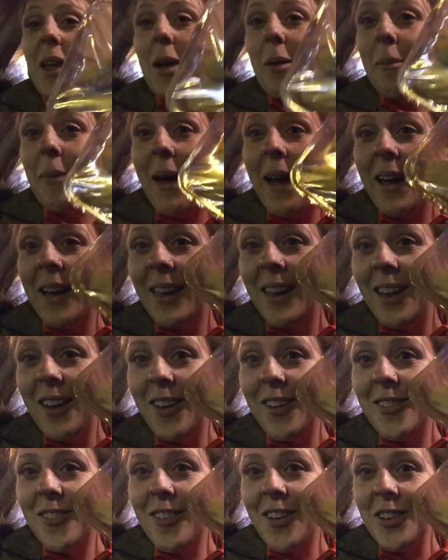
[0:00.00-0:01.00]
a packet
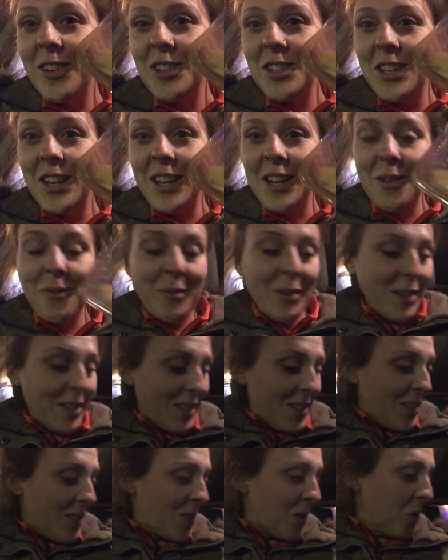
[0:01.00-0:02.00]
of roast chicken
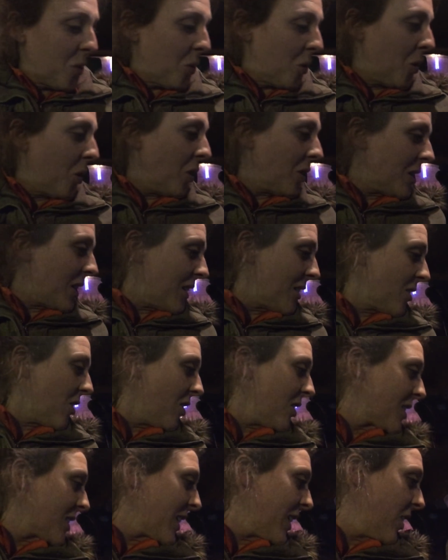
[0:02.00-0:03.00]
breast that's all cooked. It's
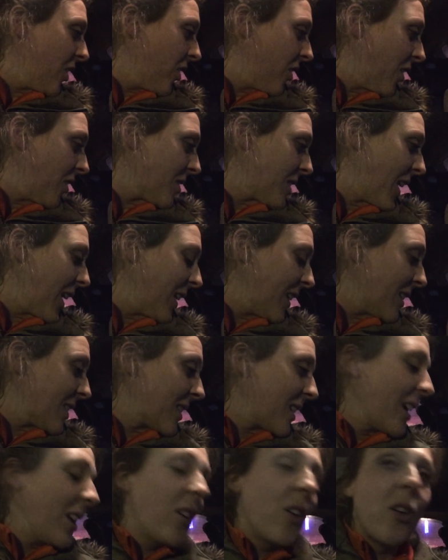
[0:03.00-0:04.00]
got skin on, I'll take the
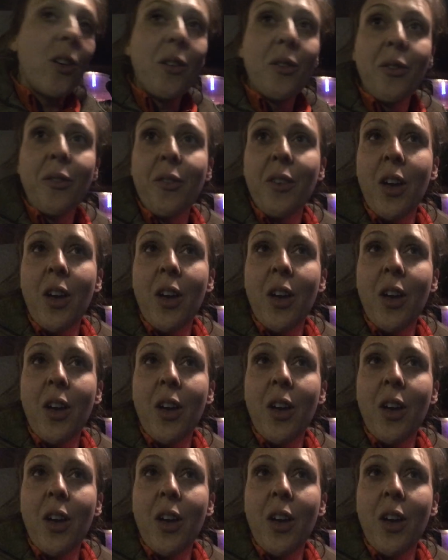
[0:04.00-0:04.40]
skin off.